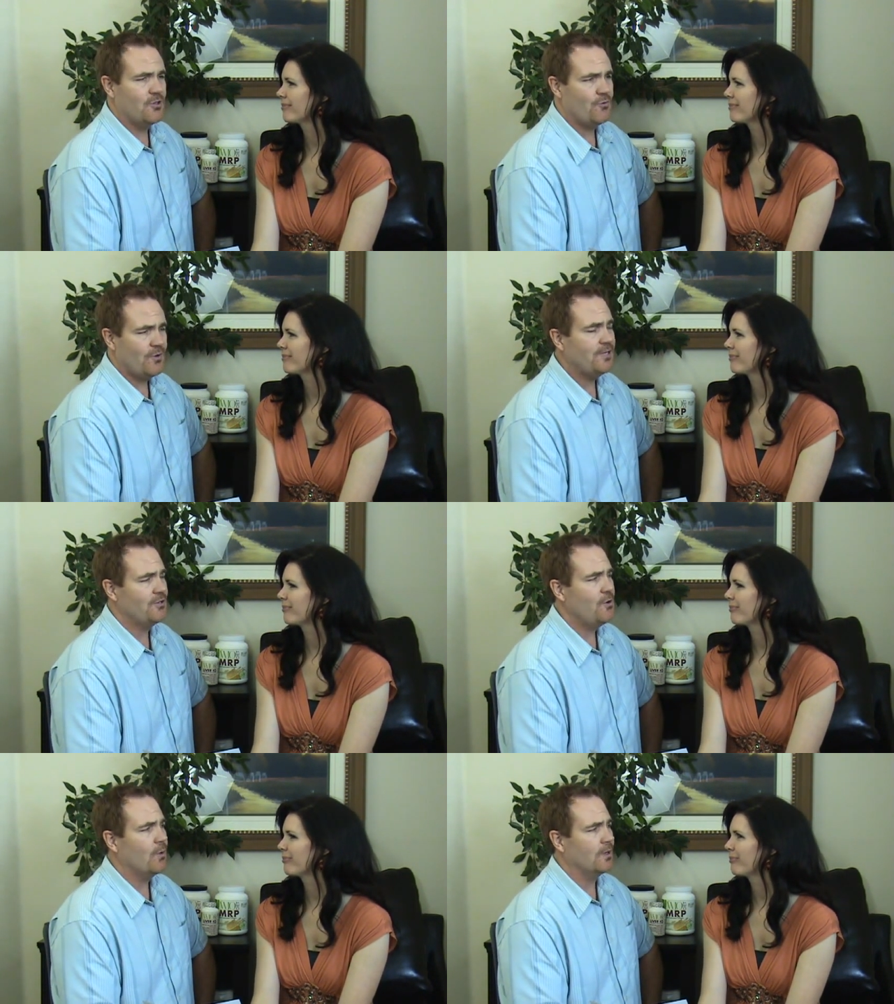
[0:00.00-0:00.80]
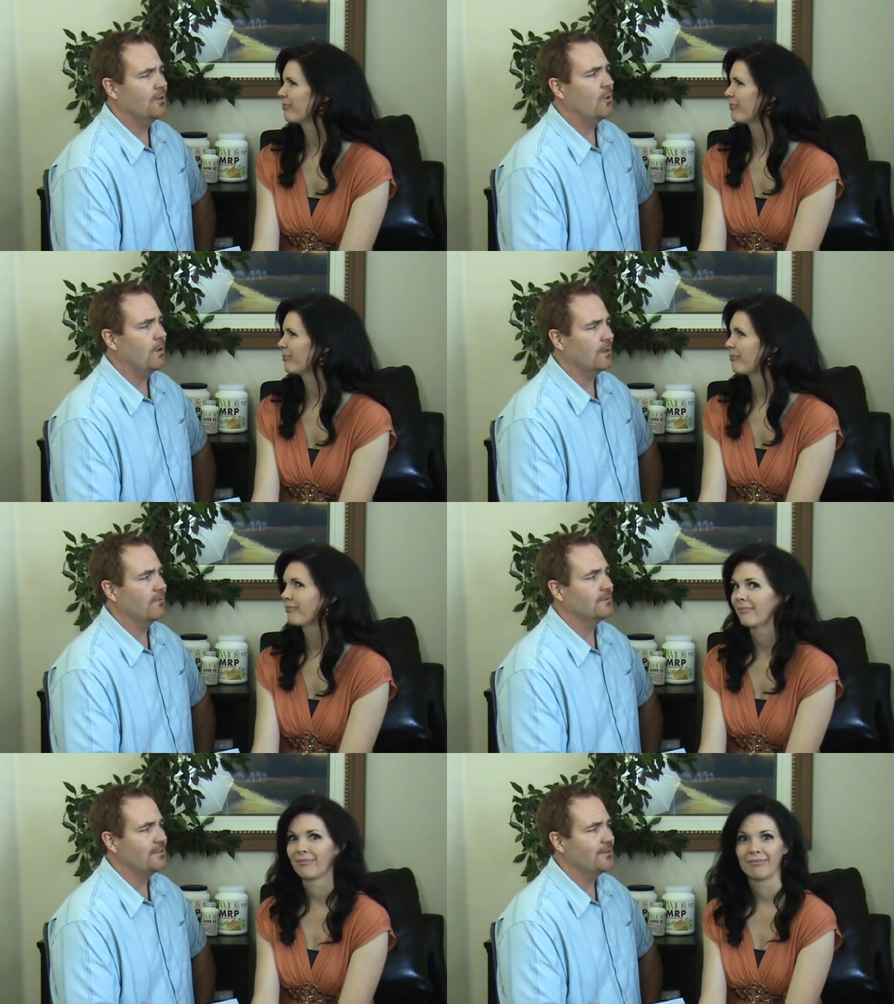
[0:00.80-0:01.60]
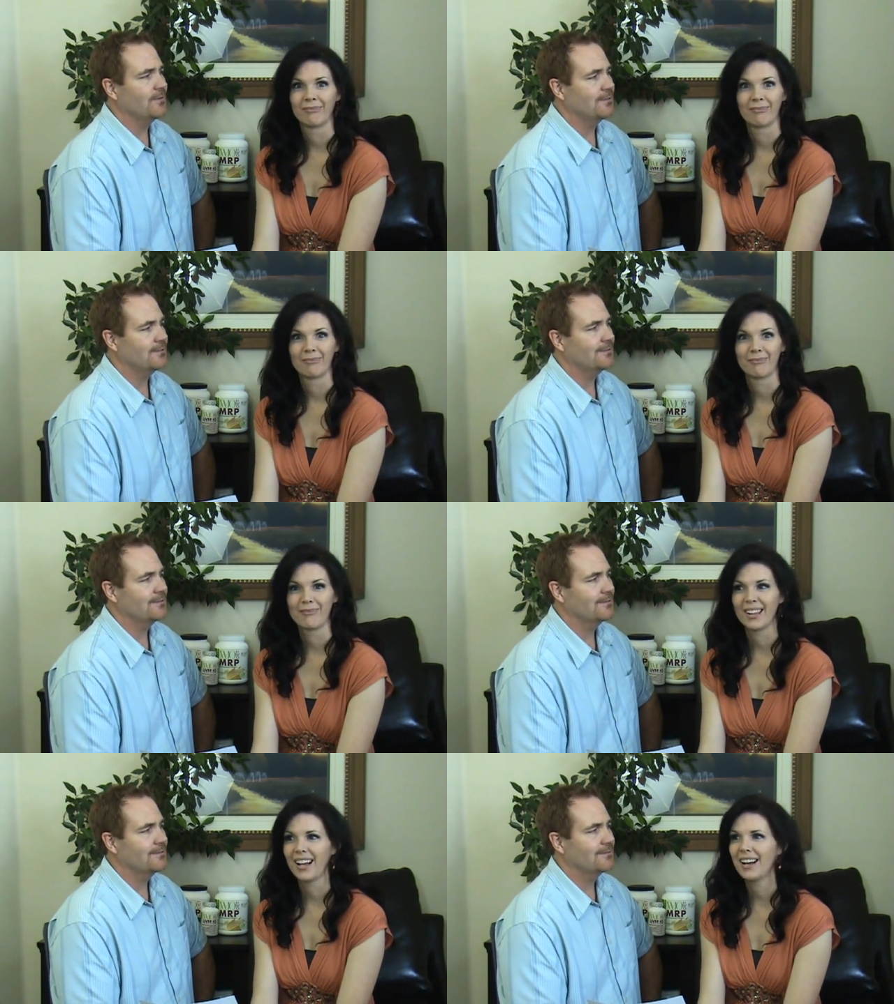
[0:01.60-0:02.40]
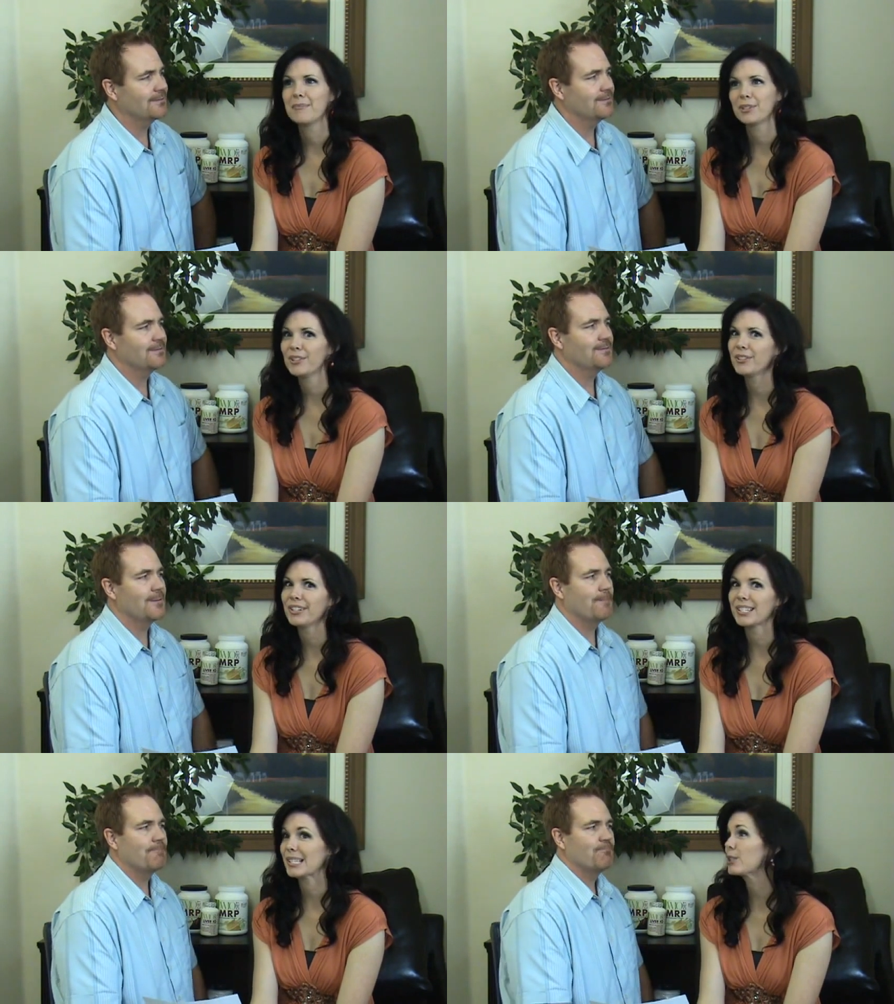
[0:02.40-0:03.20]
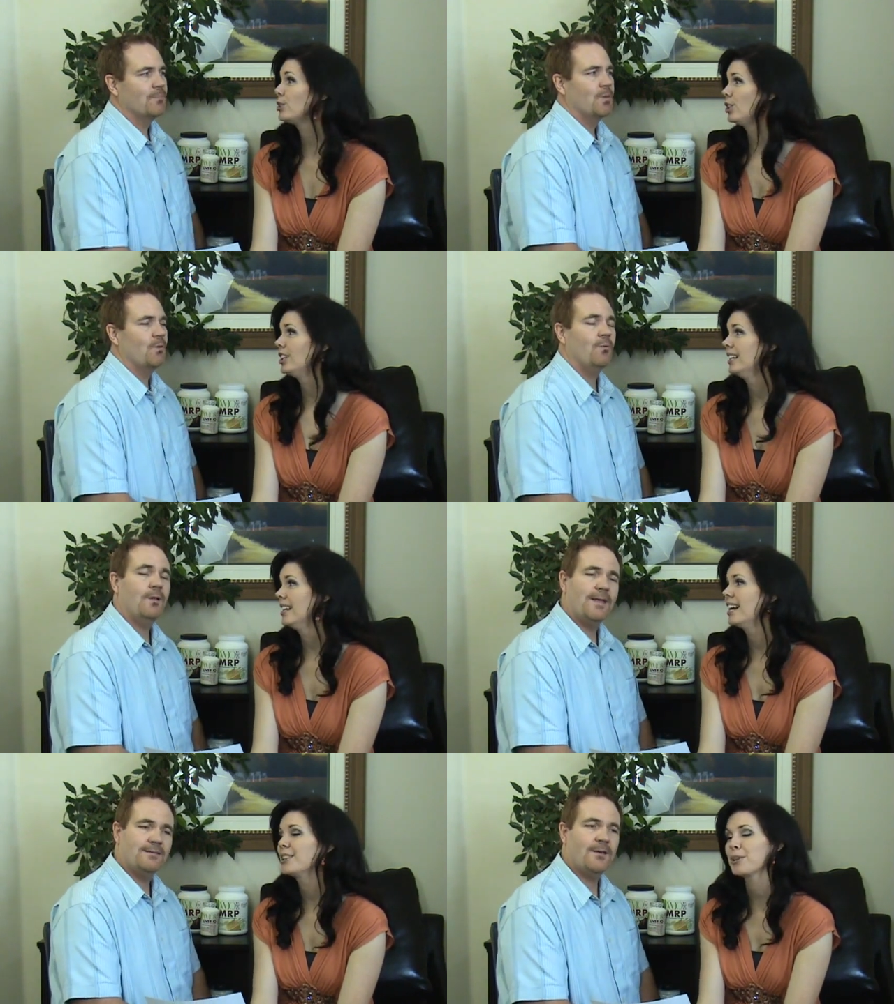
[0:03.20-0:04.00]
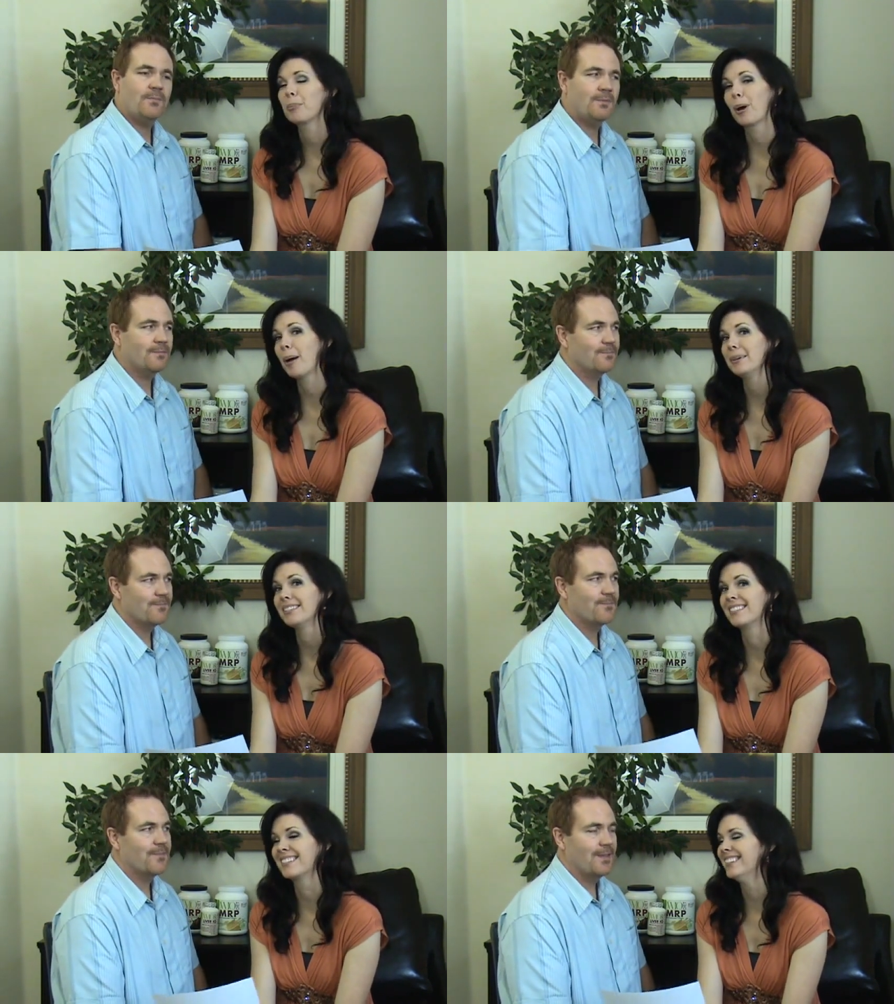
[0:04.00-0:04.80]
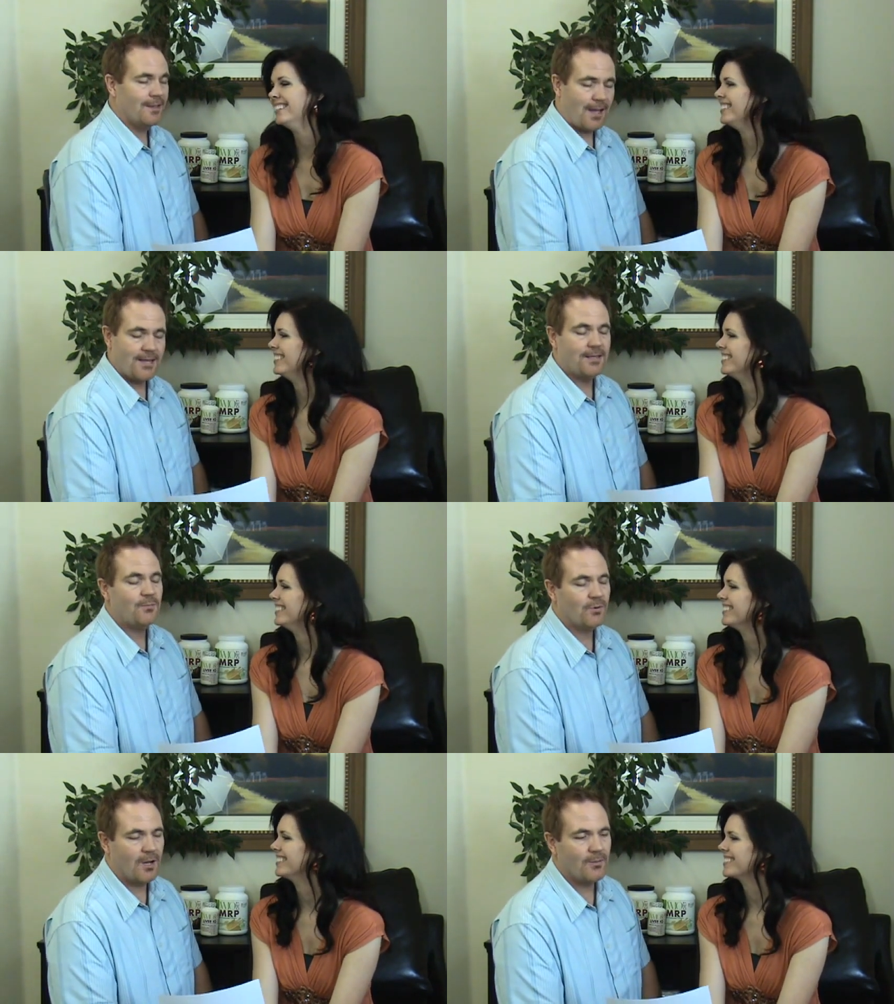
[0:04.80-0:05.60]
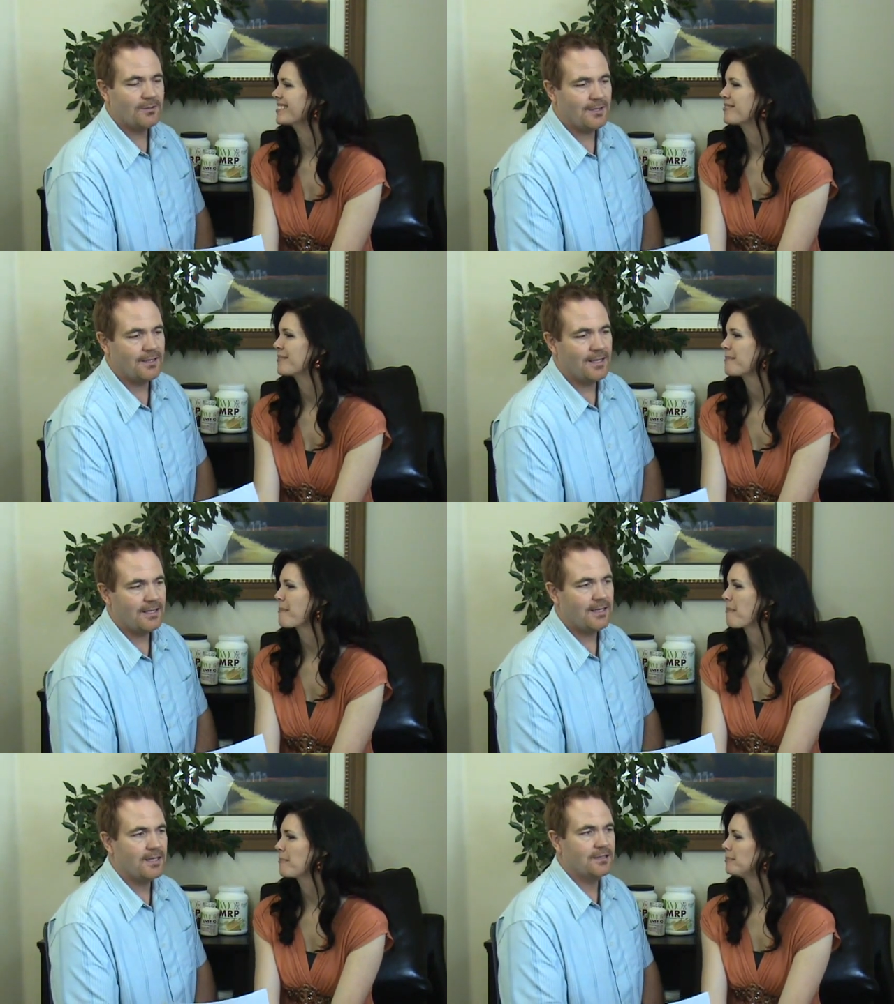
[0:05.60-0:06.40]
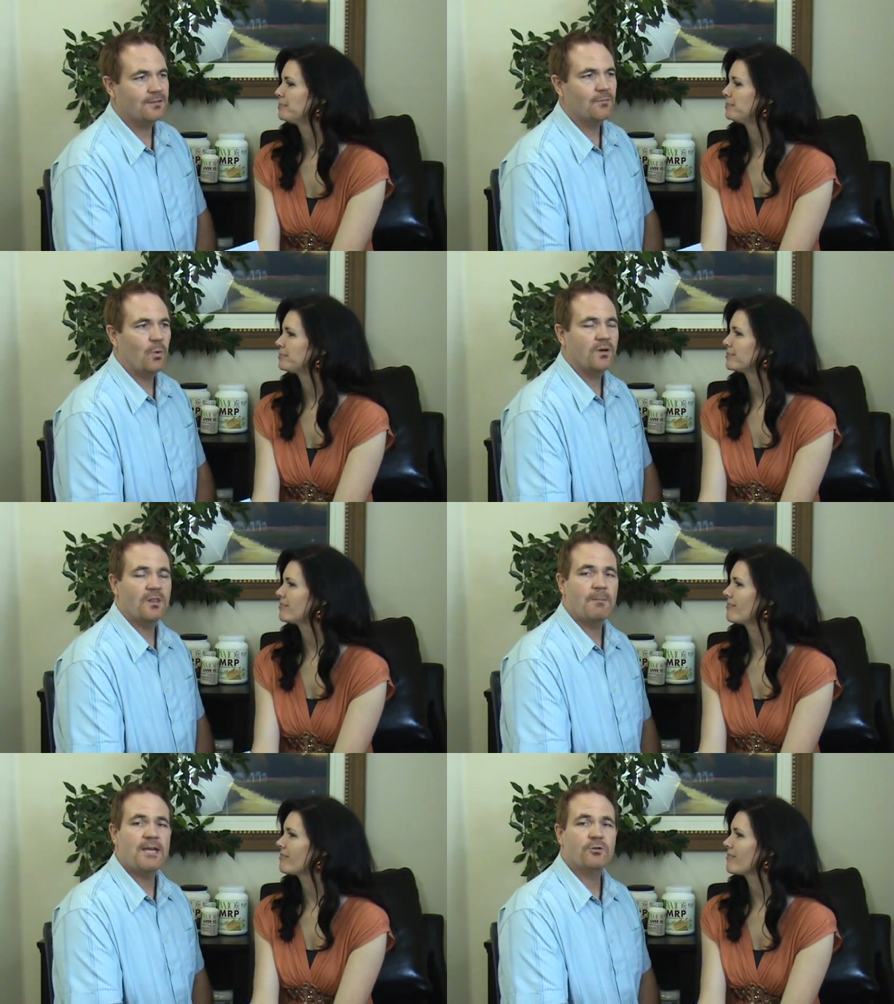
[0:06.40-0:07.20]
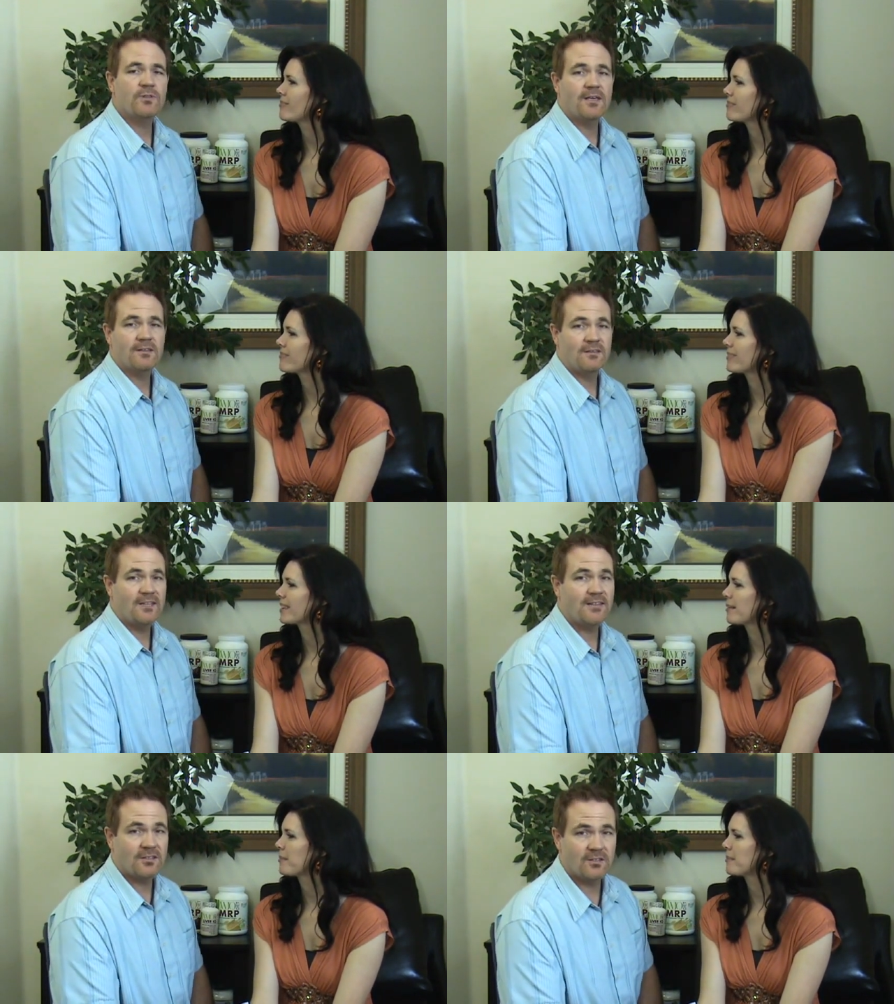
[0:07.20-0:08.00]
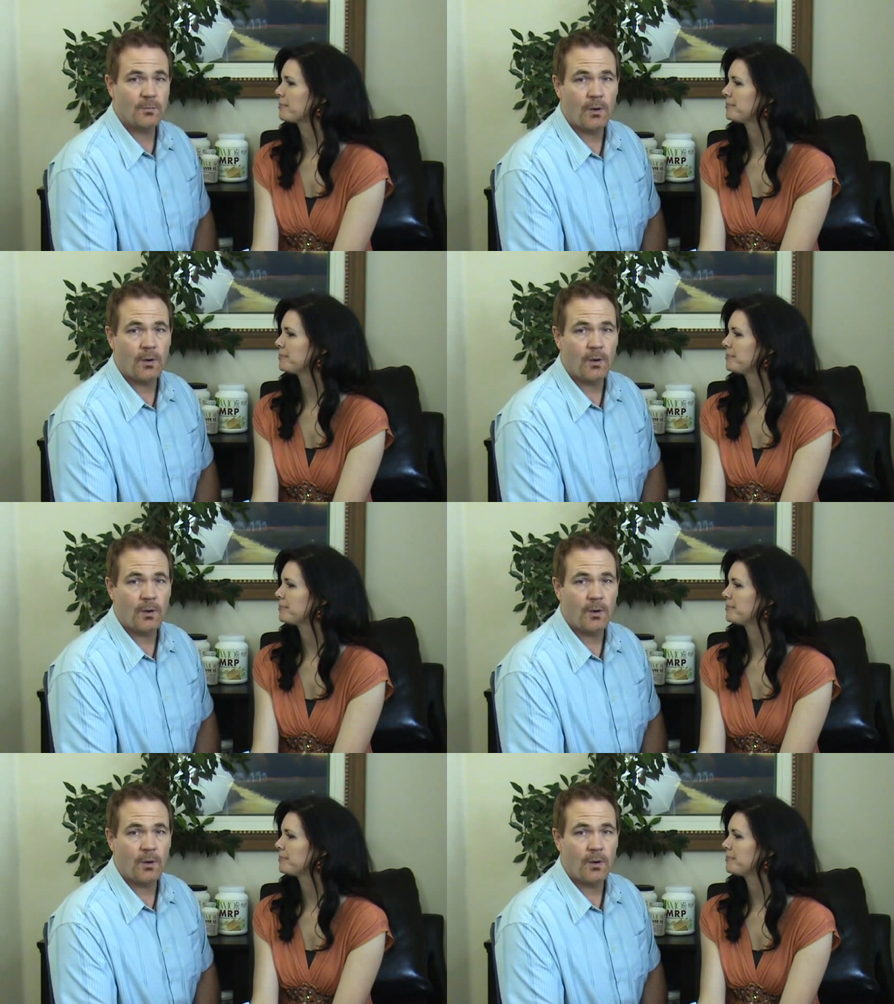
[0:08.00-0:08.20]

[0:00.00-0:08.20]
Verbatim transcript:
Speaker 1: You really do want to know all of our secrets.
Speaker 2: I'm a curious girl. Well, that's something
Speaker 1: did promise, and it is one of the major things that sets us